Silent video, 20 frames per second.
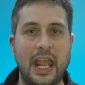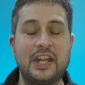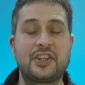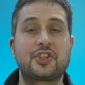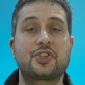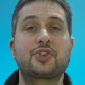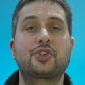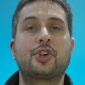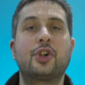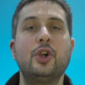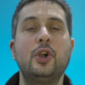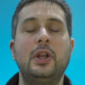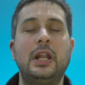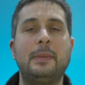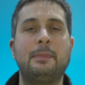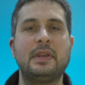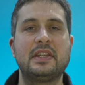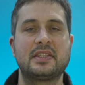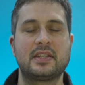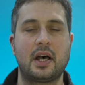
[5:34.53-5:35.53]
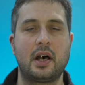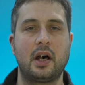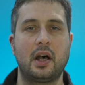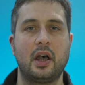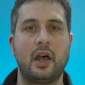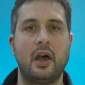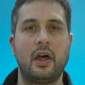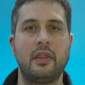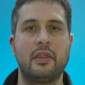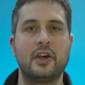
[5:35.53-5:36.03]
It's truly
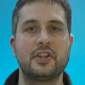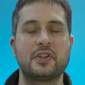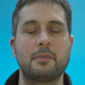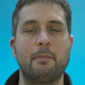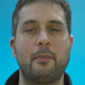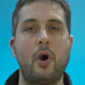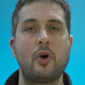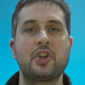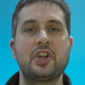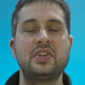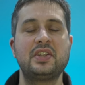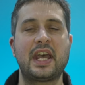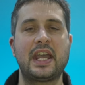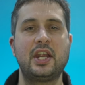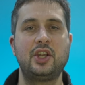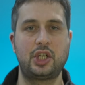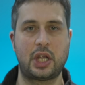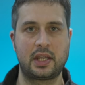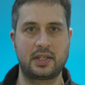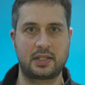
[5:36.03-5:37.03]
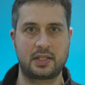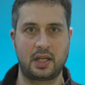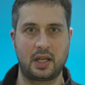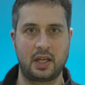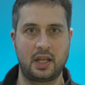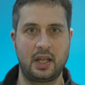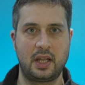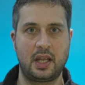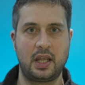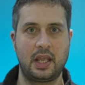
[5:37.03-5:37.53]
bizarre that modern day
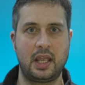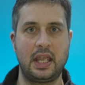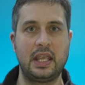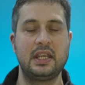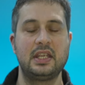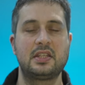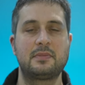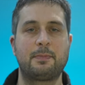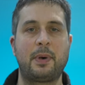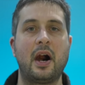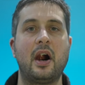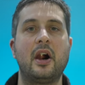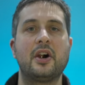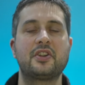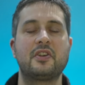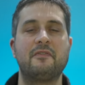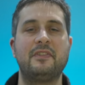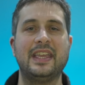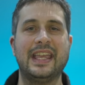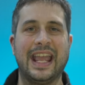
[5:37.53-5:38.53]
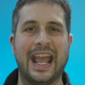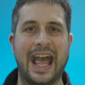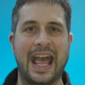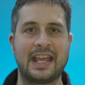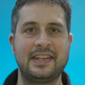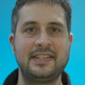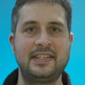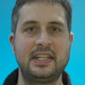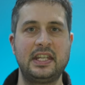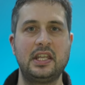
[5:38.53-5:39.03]
Jester is part of the
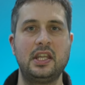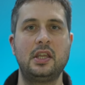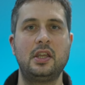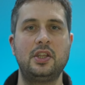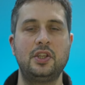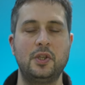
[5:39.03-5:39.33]
anti